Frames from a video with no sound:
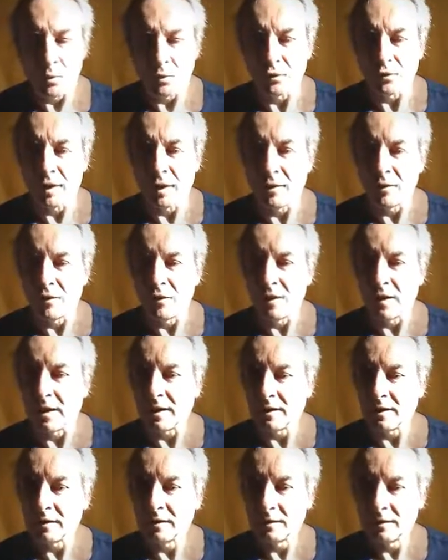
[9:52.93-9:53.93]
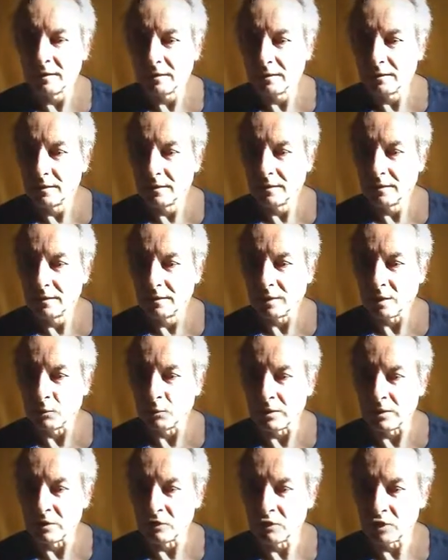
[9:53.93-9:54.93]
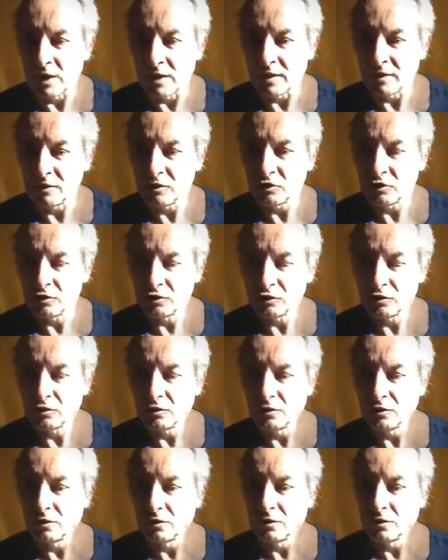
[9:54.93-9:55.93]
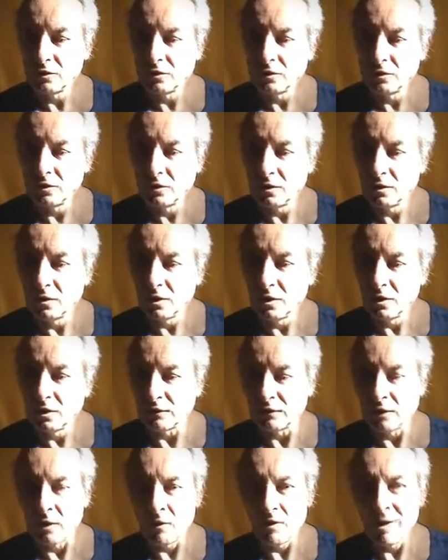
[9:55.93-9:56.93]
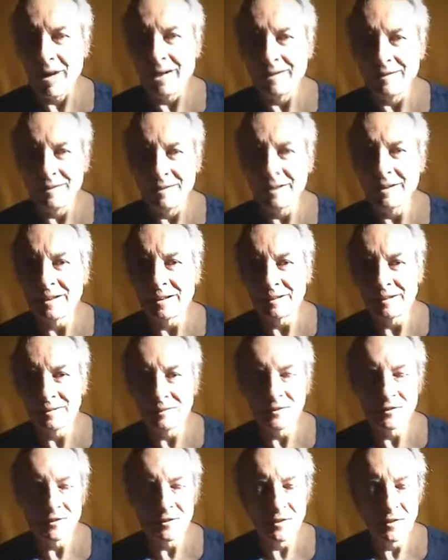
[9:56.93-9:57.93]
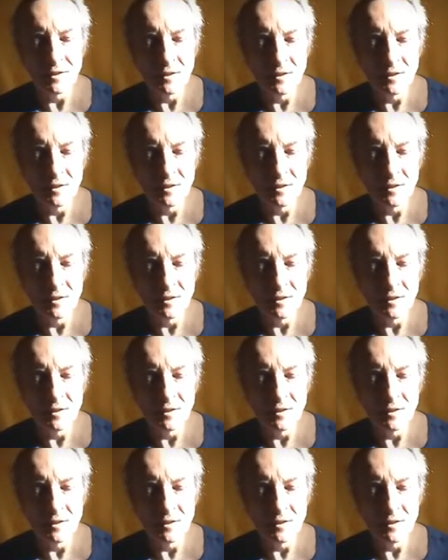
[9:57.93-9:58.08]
what's out there that we cherish. It's our ideas,